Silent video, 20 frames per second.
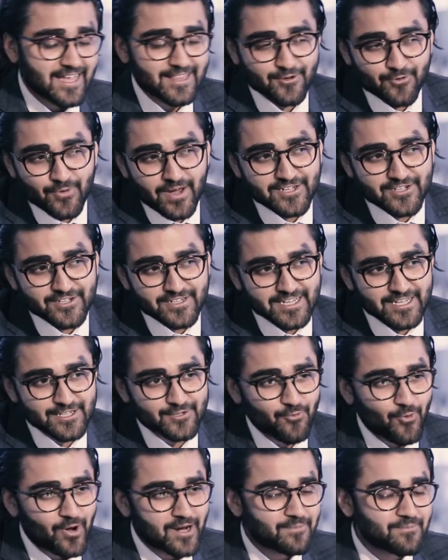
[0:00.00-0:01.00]
And the question is,
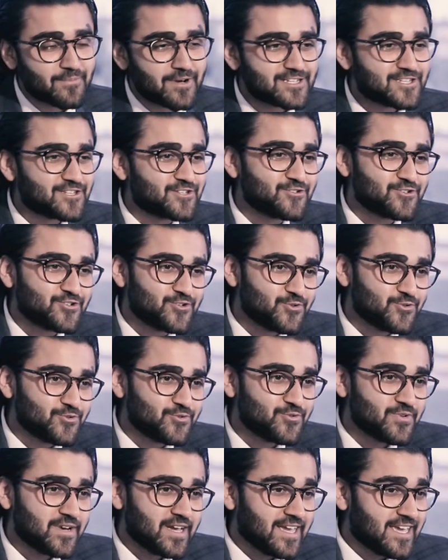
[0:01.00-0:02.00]
what must you
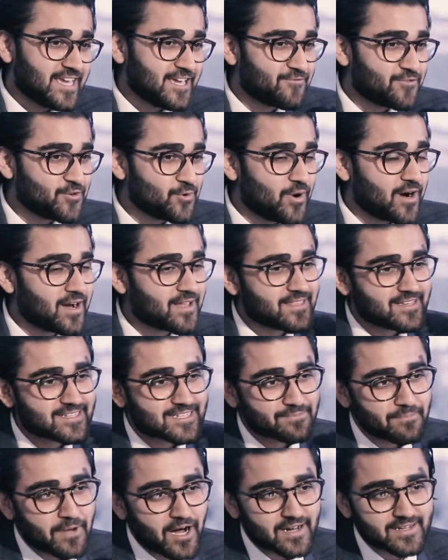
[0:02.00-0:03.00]
do if you are the
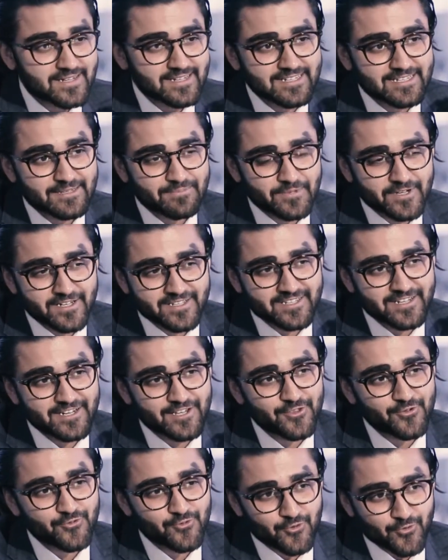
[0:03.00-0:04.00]
smartest person
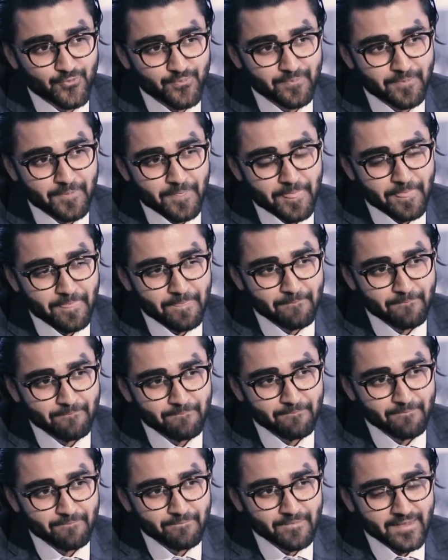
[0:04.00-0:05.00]
in the
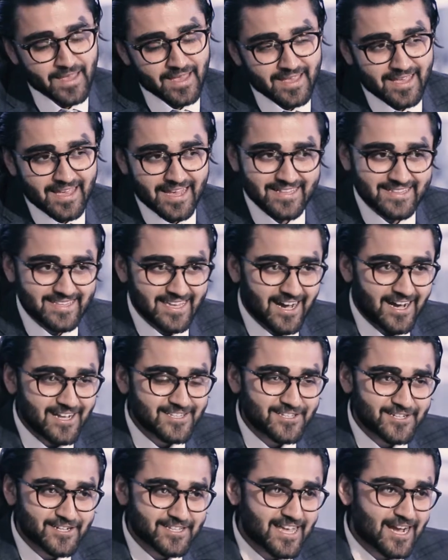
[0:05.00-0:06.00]
room? And the
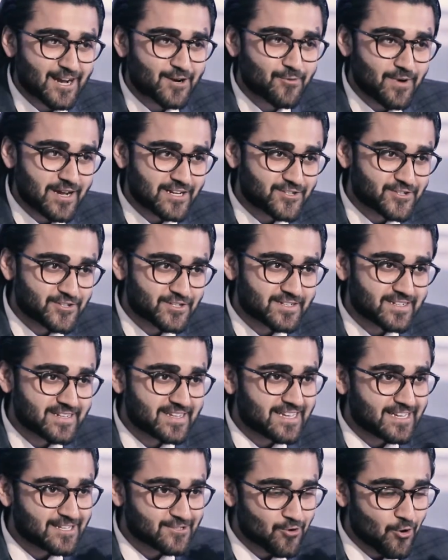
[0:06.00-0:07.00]
answer to that
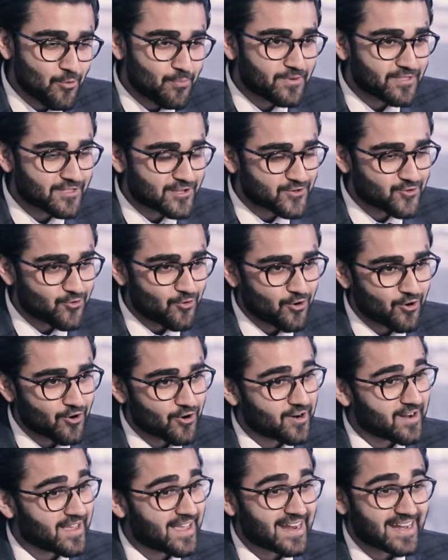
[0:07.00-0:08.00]
question is open the
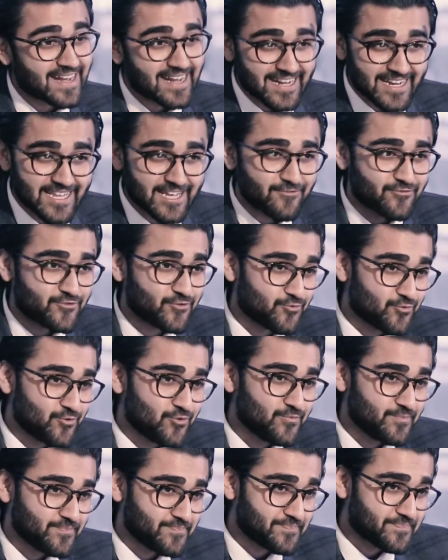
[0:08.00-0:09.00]
door and leave the
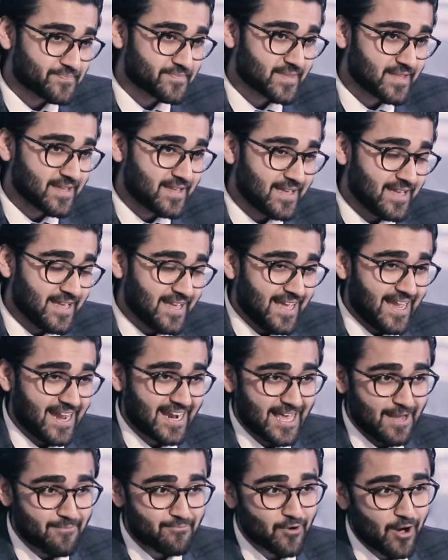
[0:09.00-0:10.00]
room.
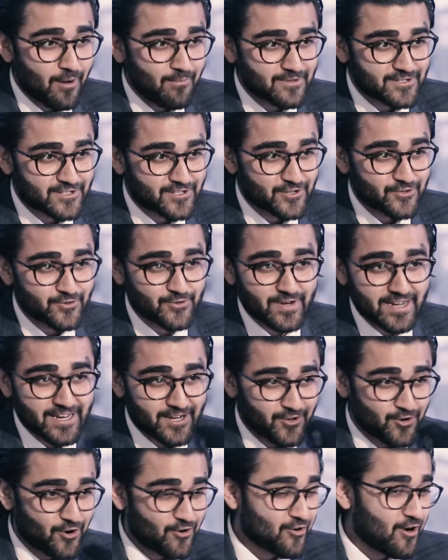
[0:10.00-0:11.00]
And I promise you, in
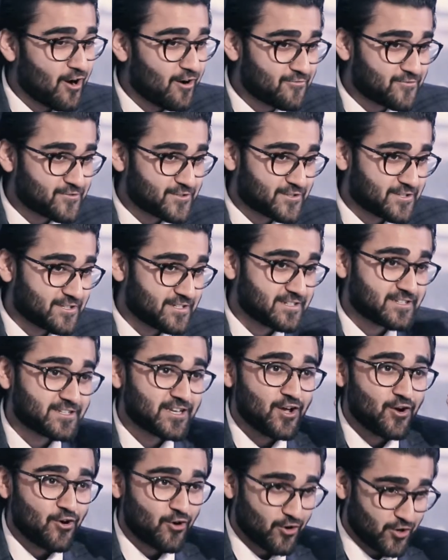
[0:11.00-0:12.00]
your
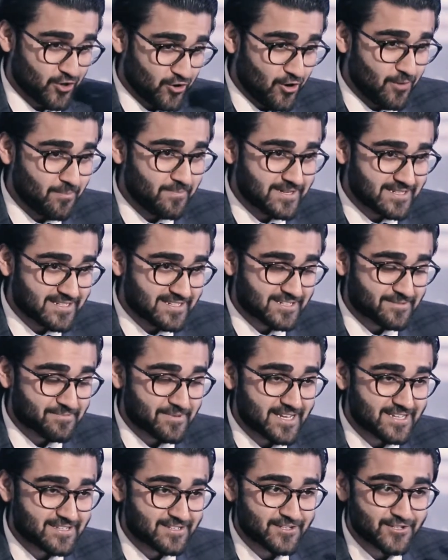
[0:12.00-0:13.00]
offices or your business
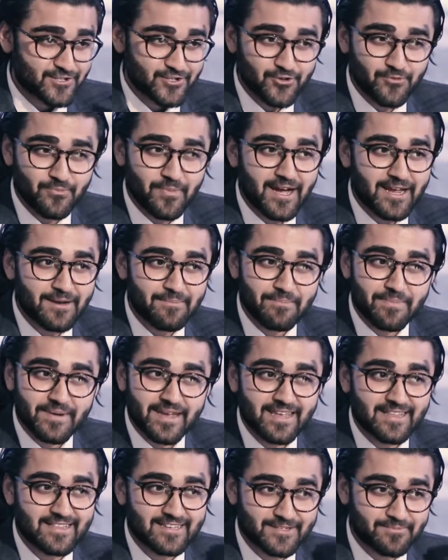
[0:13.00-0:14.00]
places, you might
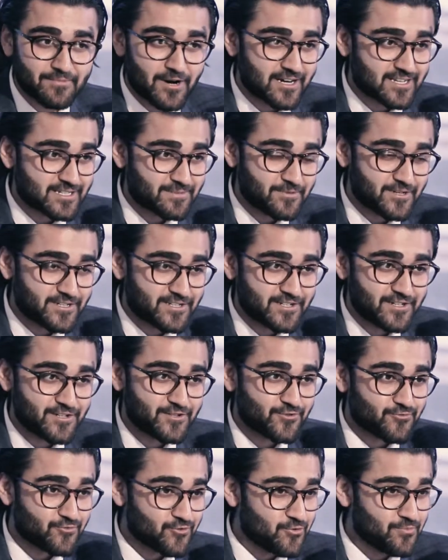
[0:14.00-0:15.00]
be the smartest person in
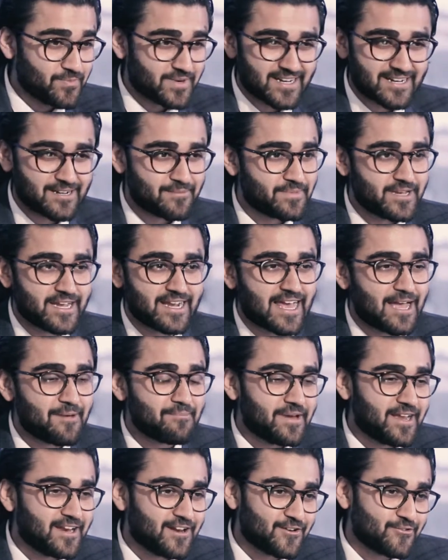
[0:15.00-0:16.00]
the room, but in a
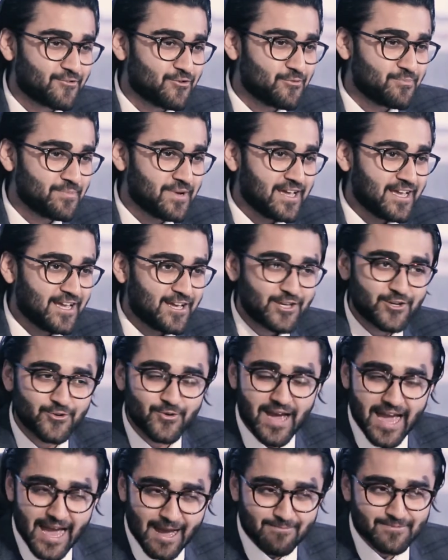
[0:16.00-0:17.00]
BNI meeting room,
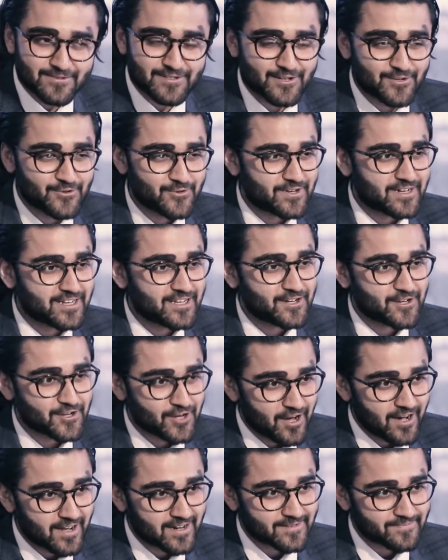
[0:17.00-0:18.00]
you absolutely are
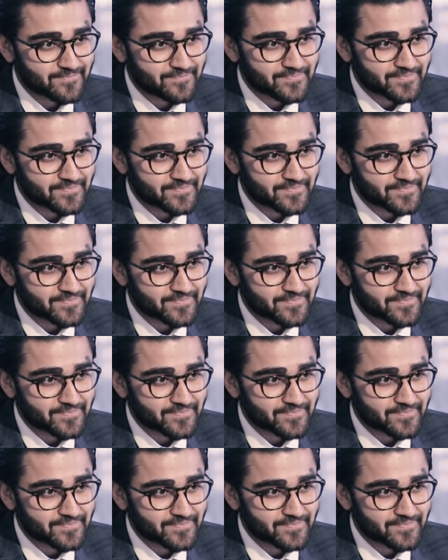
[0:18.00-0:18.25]
not.